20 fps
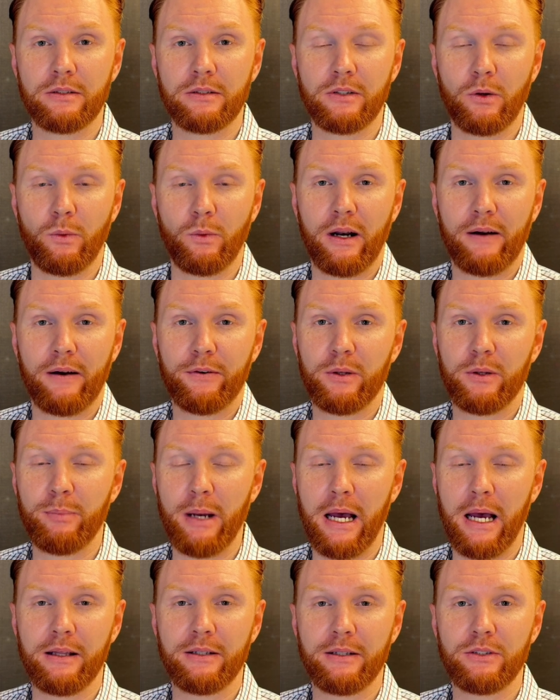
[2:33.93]
So whatever
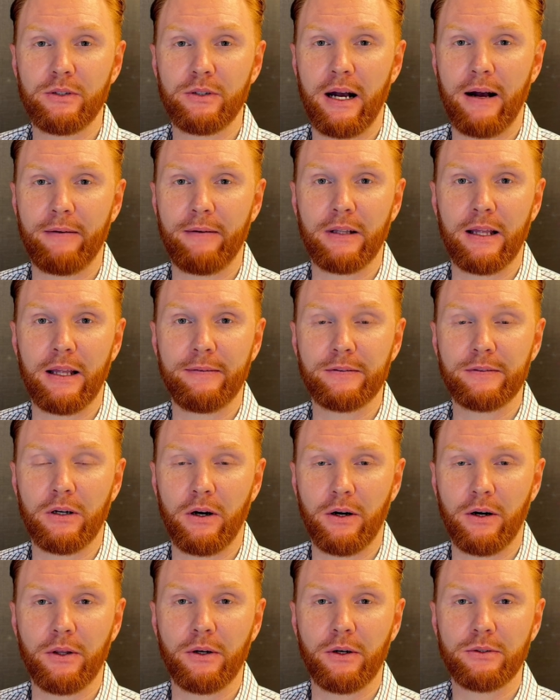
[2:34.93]
balance you have left
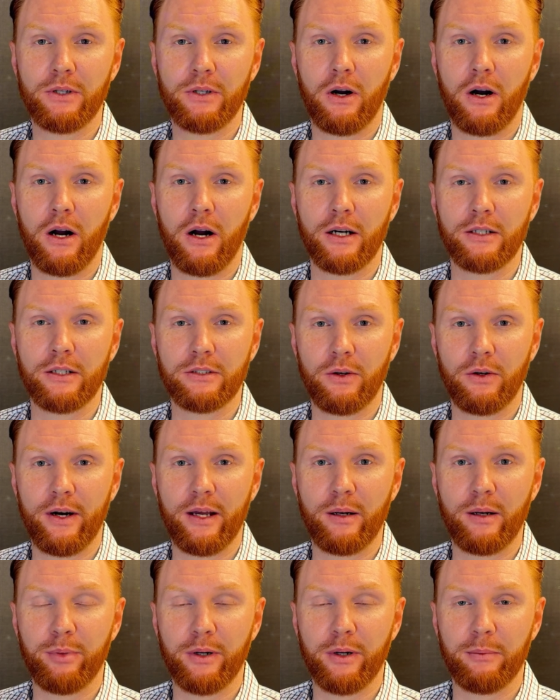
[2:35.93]
on those cards, go
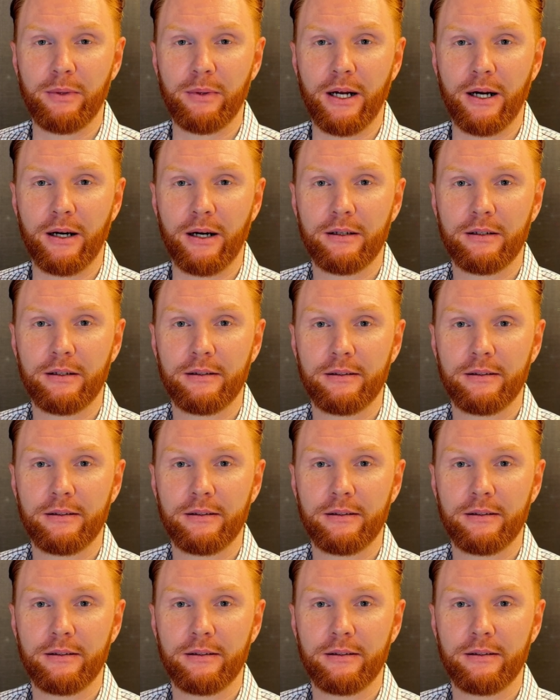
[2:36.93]
ahead and put them there.